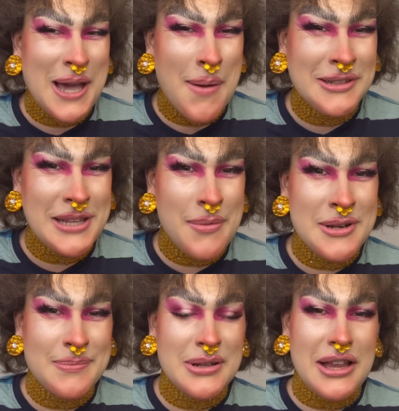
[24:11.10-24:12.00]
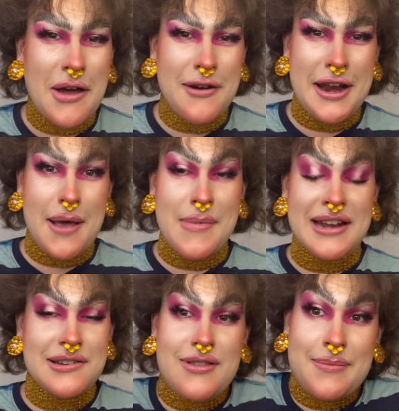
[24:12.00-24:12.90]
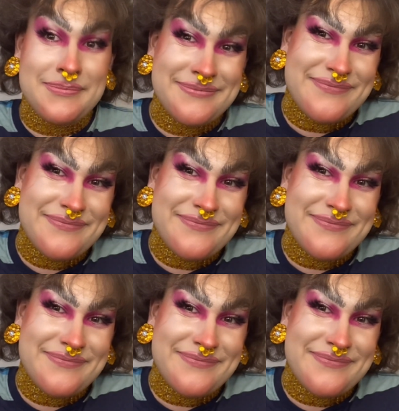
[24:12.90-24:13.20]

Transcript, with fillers: comment them below and I might do them.